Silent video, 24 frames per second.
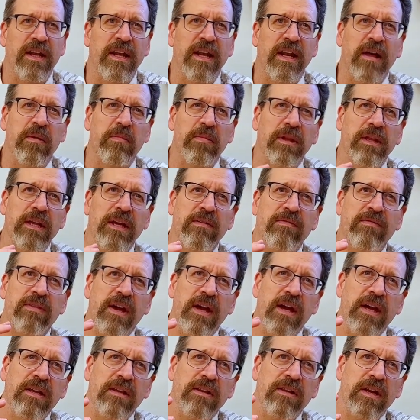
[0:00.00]
And I believe
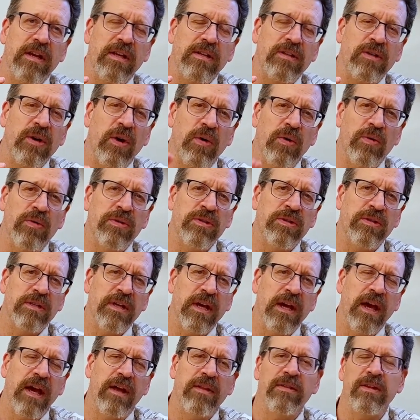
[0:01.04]
they toast
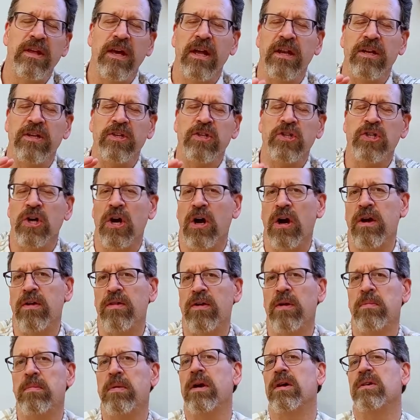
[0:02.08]
and then char
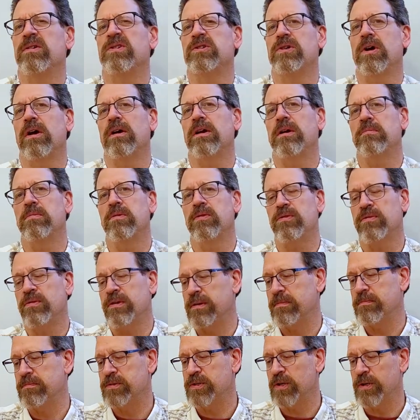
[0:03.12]
their barrels, char number
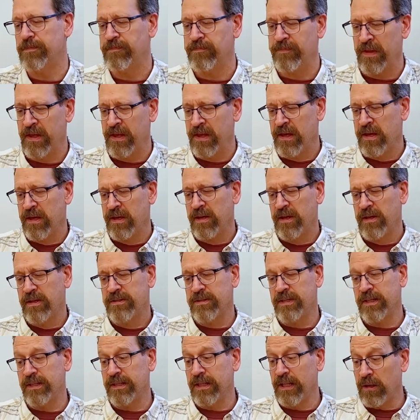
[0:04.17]
3. So
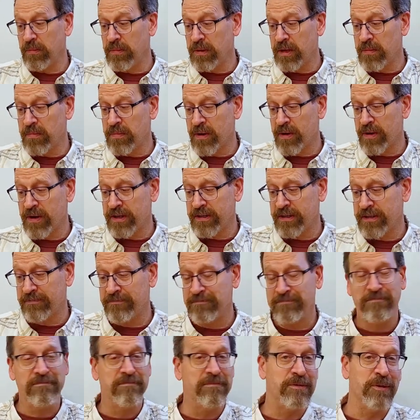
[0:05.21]
it's a little bit about it.
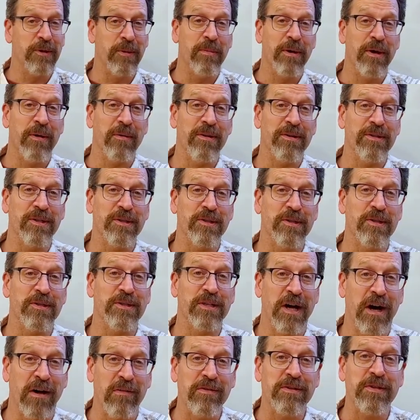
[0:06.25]
Do a bit of research
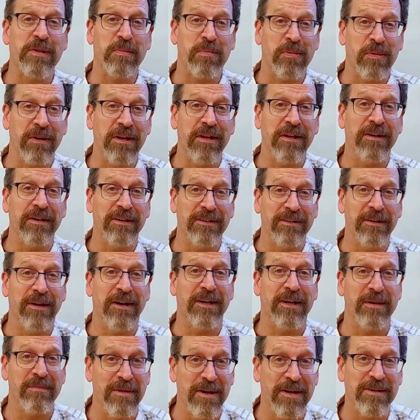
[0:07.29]
yourself. It's a pretty good
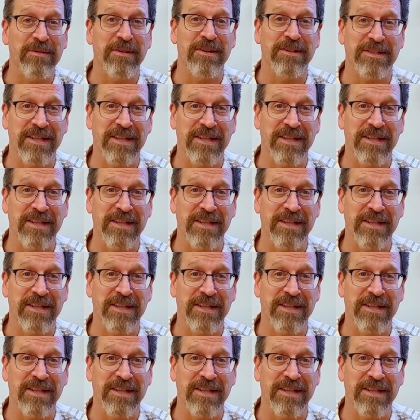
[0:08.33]
documentary.